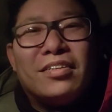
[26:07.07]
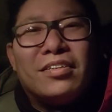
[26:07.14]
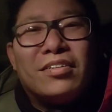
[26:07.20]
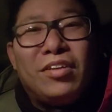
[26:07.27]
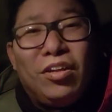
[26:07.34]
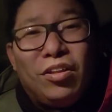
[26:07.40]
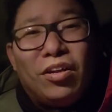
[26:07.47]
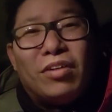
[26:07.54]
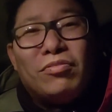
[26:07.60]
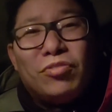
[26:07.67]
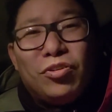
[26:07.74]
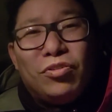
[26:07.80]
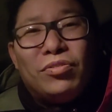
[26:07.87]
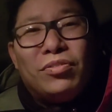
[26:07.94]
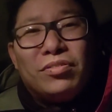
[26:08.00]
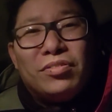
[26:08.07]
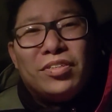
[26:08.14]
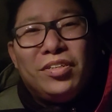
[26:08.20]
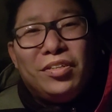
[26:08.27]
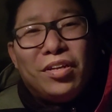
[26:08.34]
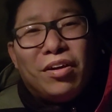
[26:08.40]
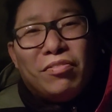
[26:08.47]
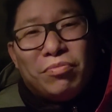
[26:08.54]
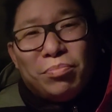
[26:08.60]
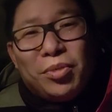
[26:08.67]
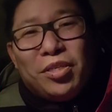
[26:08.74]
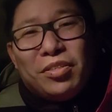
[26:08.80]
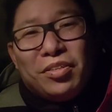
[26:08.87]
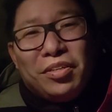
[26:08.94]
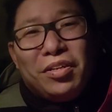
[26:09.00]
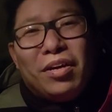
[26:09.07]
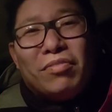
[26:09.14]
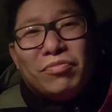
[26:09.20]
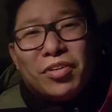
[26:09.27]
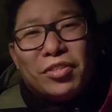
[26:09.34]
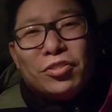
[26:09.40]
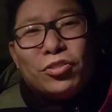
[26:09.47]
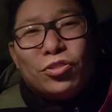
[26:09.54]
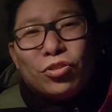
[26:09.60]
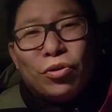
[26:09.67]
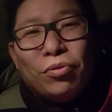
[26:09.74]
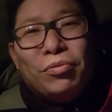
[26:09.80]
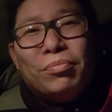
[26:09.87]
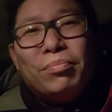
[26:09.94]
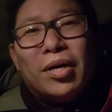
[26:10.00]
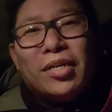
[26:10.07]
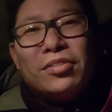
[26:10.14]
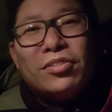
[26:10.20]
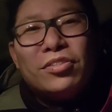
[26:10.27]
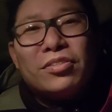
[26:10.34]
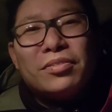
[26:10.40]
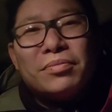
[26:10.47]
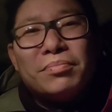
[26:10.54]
He loves you. He loved me. He loved us so much.